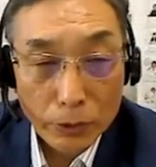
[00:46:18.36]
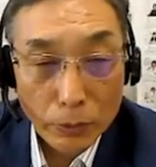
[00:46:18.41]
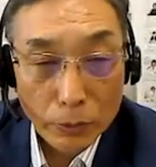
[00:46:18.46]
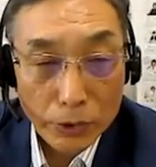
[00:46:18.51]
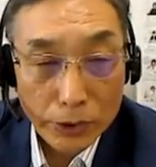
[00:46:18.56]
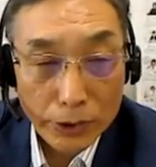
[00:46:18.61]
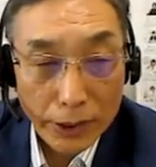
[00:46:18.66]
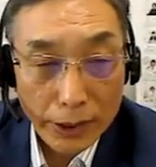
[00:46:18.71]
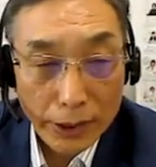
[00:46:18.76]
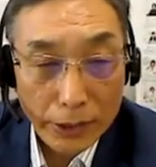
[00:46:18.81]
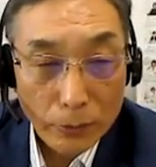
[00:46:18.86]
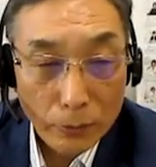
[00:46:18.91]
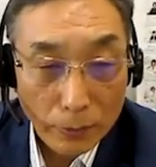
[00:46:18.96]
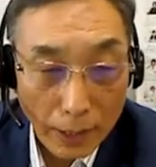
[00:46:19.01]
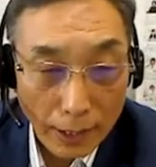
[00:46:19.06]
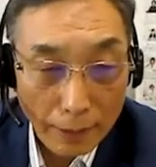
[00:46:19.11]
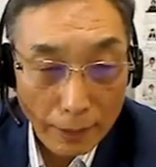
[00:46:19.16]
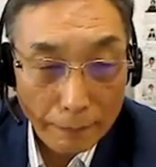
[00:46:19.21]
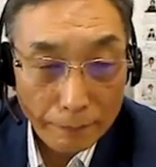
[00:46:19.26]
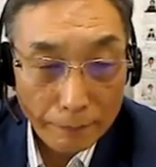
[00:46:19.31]
Well,
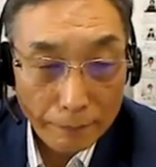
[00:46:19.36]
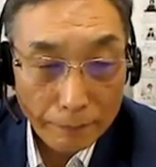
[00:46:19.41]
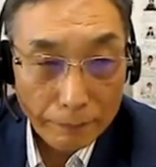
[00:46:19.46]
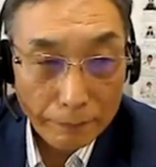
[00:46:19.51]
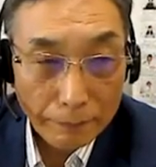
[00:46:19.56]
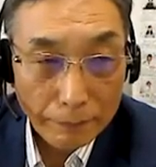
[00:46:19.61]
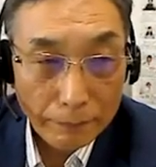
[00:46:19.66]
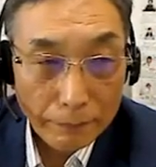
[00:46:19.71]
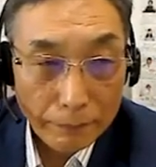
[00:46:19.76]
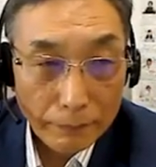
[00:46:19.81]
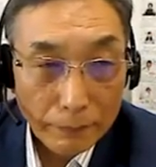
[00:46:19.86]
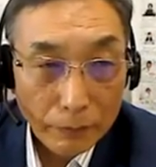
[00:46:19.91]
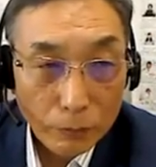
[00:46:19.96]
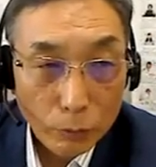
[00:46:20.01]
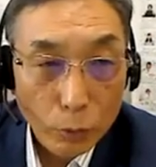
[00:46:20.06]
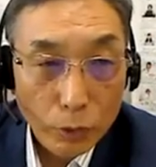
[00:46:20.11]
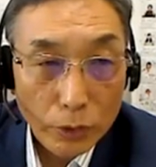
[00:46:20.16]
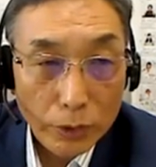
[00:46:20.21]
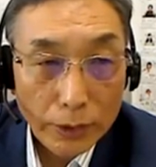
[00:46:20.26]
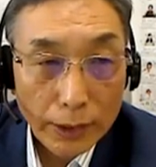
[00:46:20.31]
first and foremost,
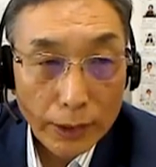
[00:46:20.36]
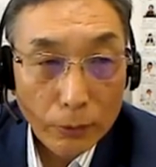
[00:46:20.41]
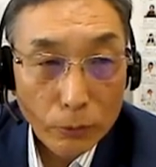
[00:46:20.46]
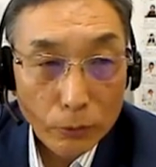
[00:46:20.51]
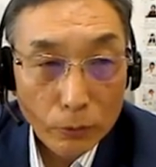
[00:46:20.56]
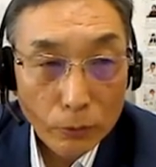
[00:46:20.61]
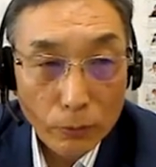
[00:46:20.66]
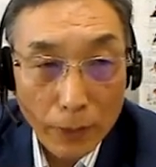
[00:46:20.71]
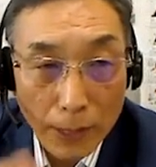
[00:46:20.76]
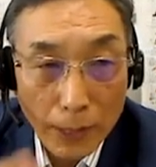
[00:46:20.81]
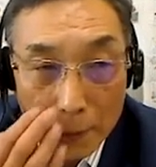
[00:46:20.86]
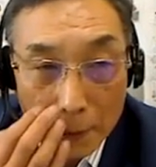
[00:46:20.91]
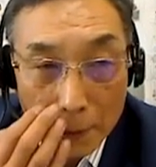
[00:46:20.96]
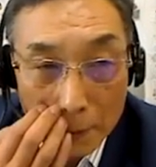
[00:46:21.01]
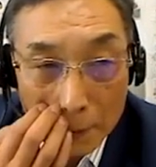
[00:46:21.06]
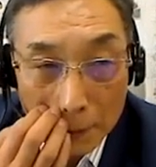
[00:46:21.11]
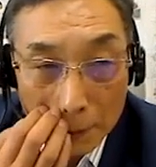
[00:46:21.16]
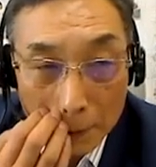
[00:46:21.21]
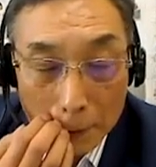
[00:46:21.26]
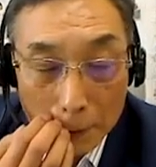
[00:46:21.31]
Tokkatsu doesn't
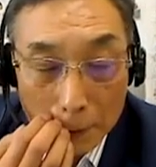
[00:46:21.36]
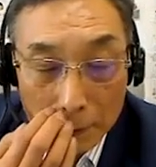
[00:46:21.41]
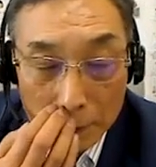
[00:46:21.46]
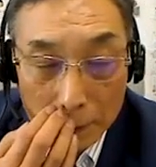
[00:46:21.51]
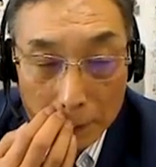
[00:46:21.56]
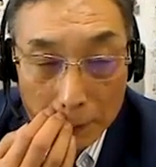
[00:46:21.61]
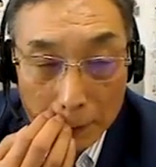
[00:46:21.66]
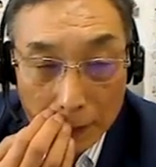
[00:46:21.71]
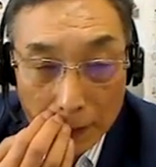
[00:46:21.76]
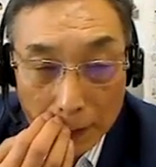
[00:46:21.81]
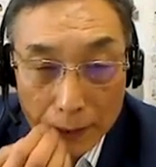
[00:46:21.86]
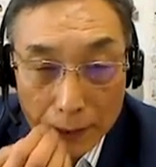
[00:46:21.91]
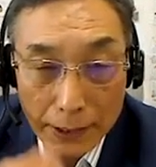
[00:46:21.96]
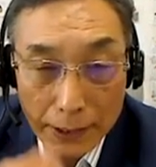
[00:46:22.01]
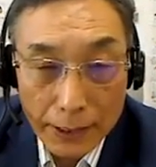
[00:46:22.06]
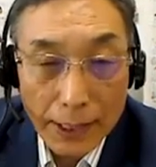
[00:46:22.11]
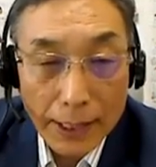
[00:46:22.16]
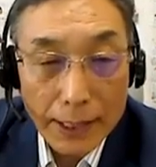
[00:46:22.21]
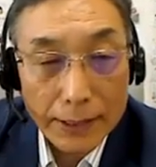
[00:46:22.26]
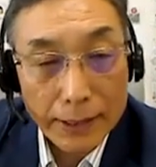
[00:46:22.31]
have a textbook.
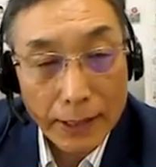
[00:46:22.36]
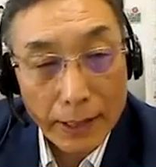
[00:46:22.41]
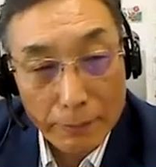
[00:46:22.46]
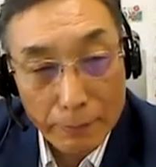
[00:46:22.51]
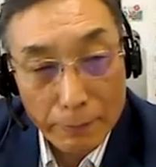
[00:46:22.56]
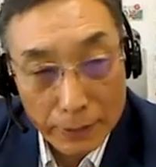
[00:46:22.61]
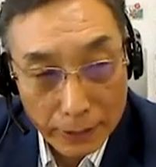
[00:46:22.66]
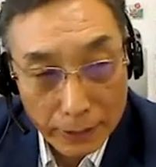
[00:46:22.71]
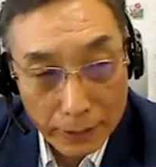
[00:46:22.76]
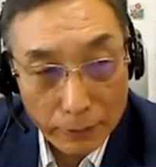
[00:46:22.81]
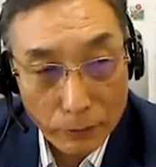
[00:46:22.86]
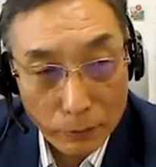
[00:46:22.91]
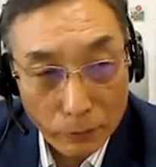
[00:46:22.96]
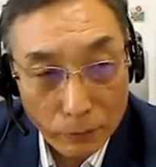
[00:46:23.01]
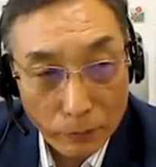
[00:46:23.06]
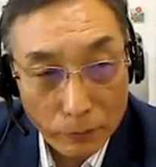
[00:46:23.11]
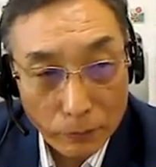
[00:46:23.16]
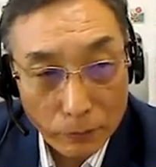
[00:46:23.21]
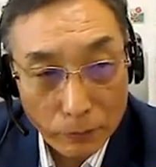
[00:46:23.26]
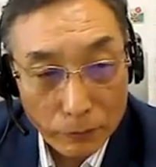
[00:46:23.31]

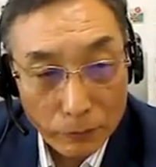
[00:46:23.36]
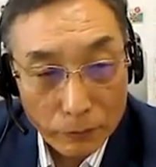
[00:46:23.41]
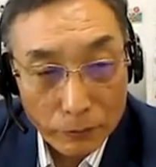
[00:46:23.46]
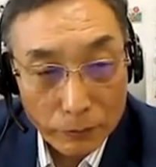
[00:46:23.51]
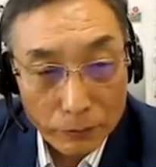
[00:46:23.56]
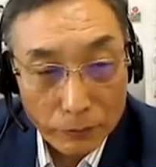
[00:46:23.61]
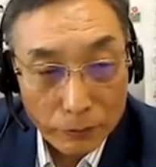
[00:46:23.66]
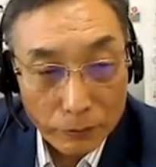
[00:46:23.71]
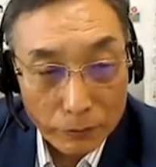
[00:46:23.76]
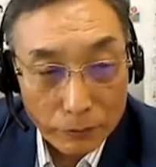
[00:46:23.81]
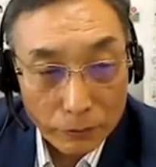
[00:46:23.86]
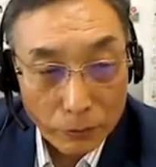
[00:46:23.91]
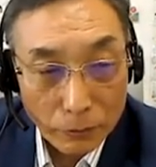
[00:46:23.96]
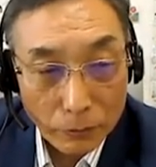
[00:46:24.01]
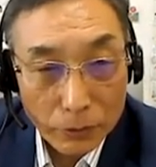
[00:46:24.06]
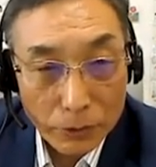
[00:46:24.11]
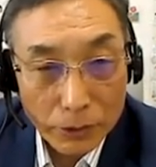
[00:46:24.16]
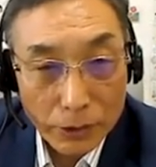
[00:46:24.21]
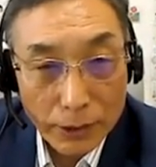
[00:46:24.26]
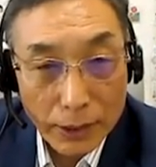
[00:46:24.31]
So when
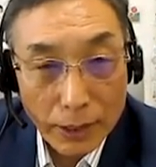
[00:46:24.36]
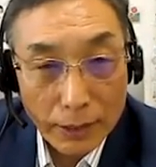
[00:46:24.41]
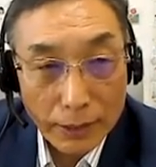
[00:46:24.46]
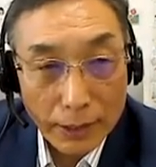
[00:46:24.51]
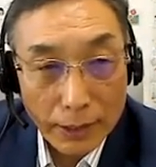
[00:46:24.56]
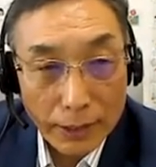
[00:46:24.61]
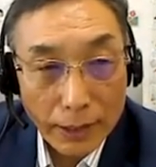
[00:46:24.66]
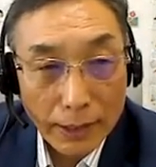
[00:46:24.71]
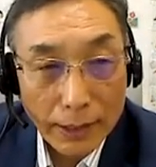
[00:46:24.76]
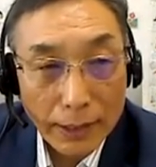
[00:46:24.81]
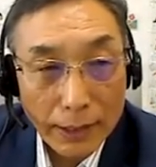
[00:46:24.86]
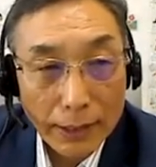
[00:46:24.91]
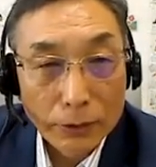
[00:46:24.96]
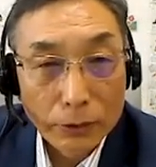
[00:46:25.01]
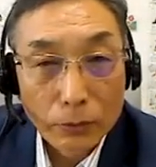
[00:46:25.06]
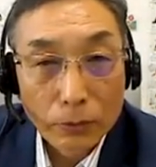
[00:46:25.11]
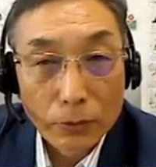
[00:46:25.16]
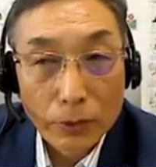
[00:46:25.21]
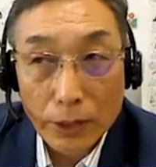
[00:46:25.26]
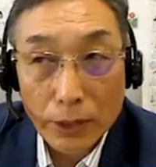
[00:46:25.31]
it comes
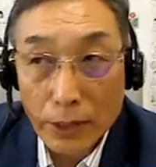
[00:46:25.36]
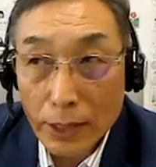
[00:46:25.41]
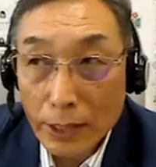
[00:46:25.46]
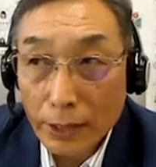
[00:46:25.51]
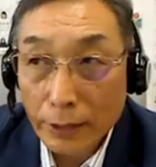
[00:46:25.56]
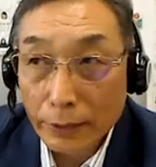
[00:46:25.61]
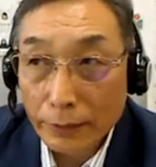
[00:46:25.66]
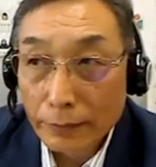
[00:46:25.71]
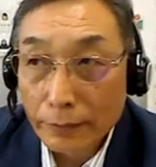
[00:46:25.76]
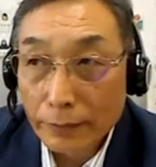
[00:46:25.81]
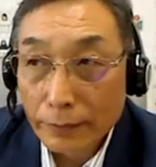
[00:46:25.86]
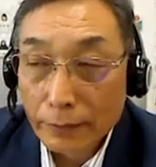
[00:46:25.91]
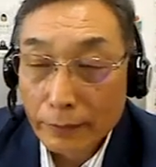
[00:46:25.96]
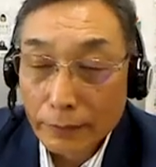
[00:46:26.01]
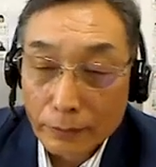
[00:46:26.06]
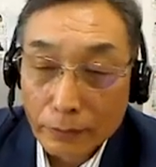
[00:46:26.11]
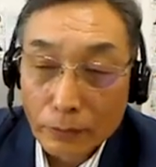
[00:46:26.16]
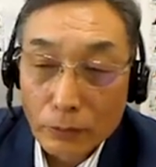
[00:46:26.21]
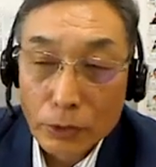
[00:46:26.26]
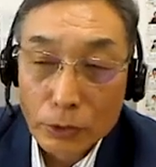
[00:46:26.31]
to, you know, leading
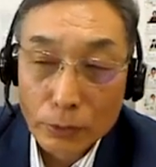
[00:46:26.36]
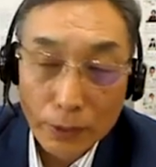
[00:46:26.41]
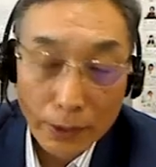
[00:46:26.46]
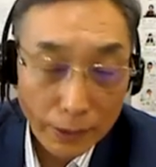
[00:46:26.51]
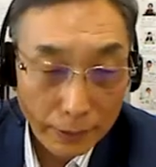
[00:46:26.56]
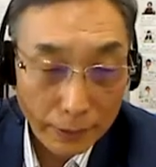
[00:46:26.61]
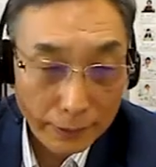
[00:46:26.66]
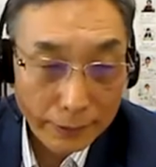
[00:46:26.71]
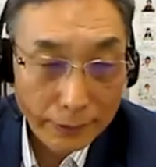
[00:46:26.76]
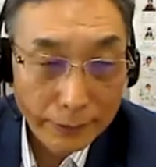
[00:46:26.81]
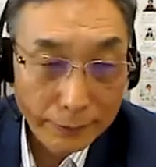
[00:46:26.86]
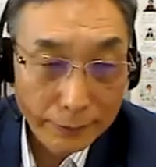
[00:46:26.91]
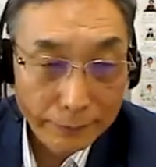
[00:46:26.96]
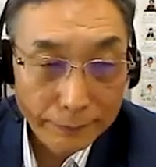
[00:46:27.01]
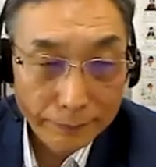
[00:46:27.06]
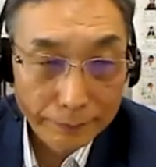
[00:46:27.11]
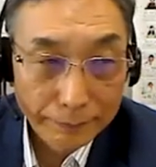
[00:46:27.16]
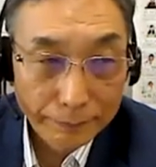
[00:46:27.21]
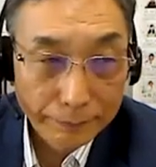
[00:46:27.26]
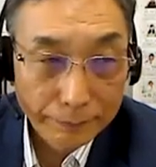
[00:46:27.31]
the class and then we
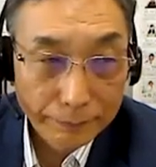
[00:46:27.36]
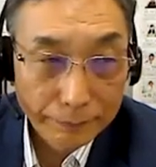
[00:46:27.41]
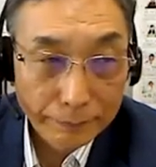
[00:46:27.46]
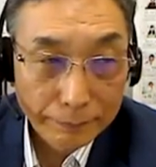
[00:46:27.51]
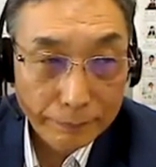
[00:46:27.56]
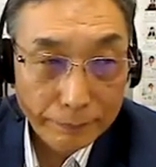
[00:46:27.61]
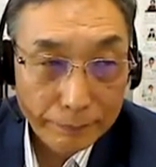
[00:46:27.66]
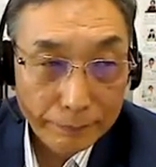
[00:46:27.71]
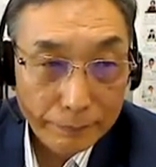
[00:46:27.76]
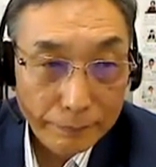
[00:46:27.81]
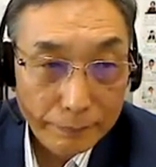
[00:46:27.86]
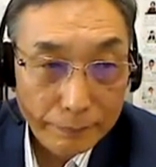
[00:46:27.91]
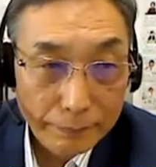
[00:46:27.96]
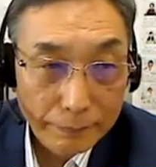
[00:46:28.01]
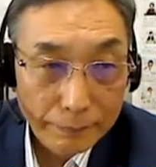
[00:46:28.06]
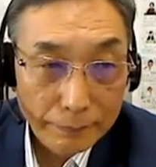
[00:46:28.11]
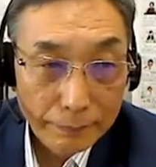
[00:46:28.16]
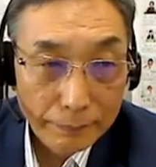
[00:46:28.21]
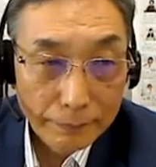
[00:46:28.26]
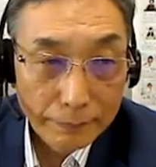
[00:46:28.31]
have to have a good
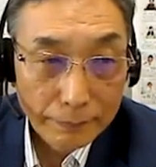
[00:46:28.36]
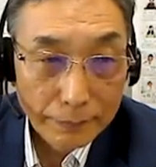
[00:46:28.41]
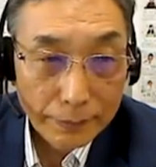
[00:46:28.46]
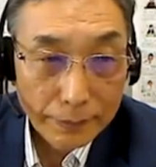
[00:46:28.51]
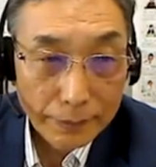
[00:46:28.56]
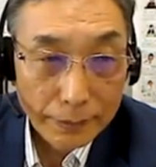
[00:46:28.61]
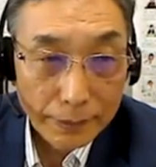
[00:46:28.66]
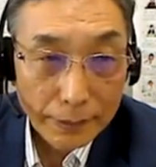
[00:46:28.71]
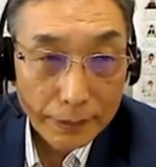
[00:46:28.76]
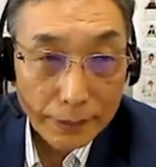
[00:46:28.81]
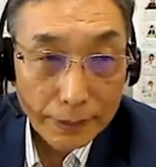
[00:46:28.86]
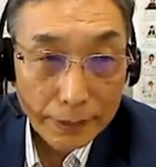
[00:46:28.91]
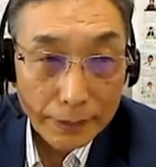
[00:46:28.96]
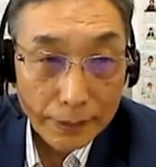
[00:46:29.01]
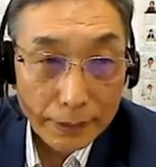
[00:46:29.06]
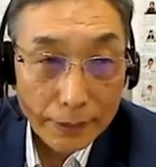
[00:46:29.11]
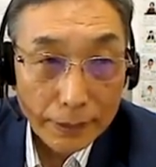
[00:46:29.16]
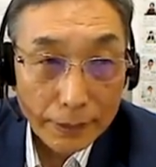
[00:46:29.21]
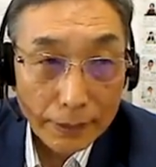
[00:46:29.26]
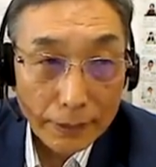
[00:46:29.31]
understanding
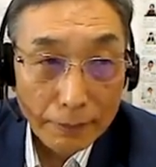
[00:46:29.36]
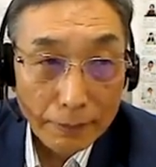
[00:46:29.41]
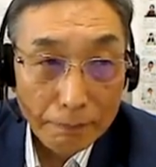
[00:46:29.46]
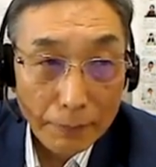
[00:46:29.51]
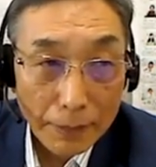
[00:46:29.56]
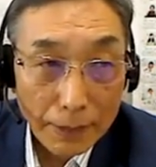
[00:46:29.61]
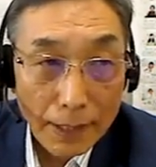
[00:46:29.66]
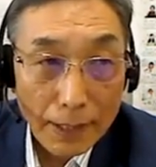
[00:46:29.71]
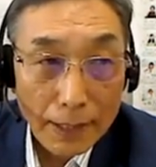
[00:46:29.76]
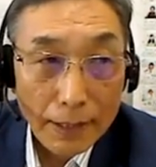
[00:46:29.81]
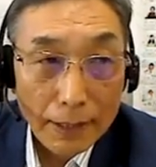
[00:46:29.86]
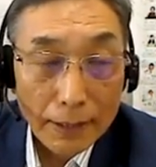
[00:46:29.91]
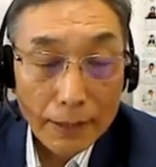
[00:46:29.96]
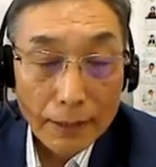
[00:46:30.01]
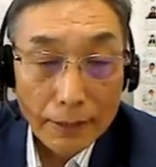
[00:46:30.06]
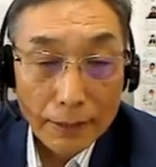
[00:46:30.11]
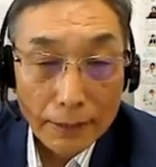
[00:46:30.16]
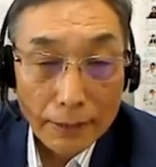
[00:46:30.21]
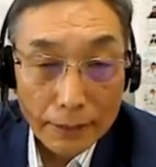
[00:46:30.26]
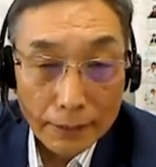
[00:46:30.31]
there,
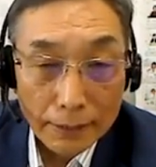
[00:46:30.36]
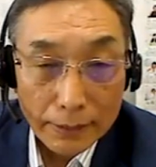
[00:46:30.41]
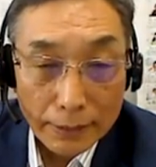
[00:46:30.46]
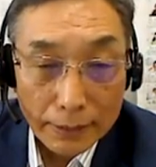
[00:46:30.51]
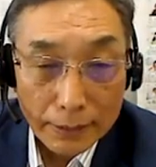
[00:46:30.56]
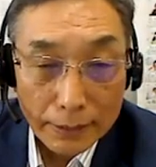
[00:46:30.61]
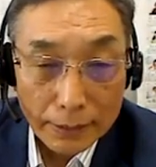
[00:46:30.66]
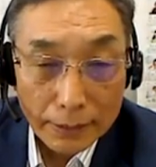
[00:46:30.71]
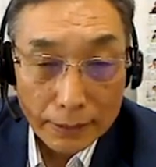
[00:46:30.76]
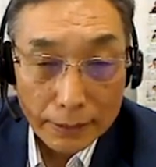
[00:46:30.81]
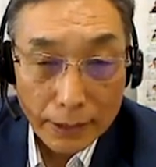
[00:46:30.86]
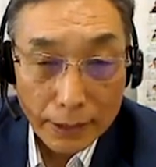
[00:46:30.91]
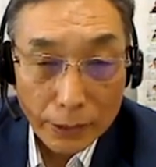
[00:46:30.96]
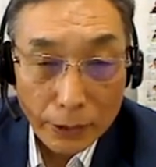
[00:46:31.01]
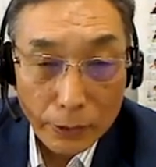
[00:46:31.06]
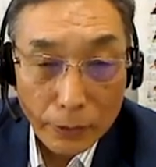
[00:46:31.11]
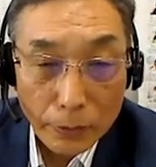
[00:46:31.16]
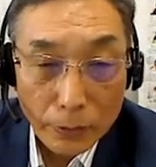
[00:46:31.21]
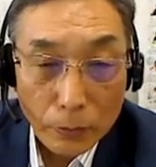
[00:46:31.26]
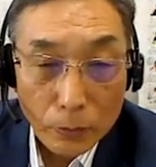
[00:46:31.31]
otherwise we can't take the
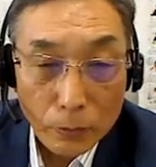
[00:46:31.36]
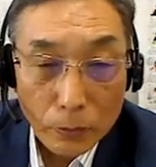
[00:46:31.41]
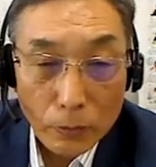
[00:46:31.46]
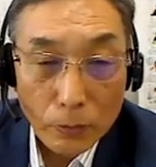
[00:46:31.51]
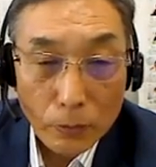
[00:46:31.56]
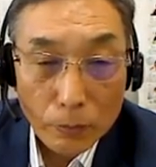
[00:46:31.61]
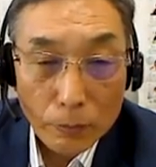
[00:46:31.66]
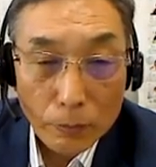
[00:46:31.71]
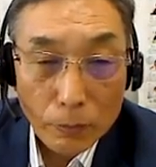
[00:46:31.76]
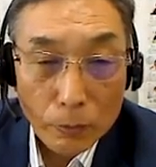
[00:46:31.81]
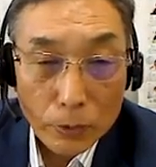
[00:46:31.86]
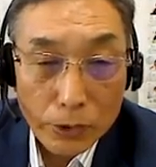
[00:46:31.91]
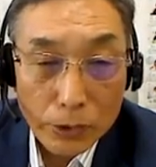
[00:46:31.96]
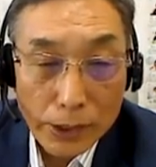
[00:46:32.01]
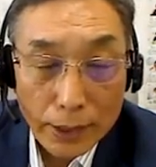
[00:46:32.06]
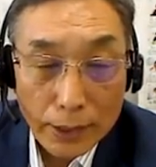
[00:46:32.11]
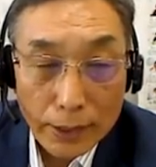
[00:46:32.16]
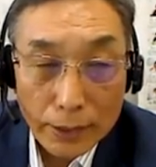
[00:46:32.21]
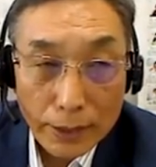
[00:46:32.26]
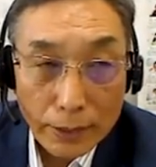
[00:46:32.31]
best out of
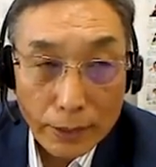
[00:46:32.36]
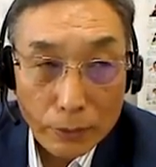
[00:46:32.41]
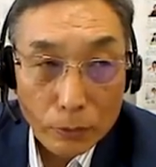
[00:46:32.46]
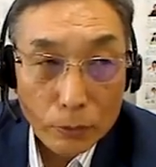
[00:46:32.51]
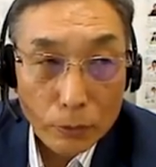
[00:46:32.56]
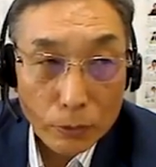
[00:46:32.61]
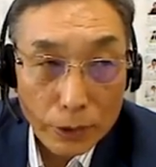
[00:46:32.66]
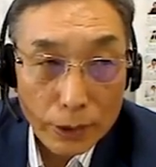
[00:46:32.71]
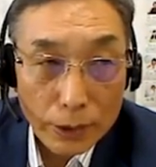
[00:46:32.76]
this time.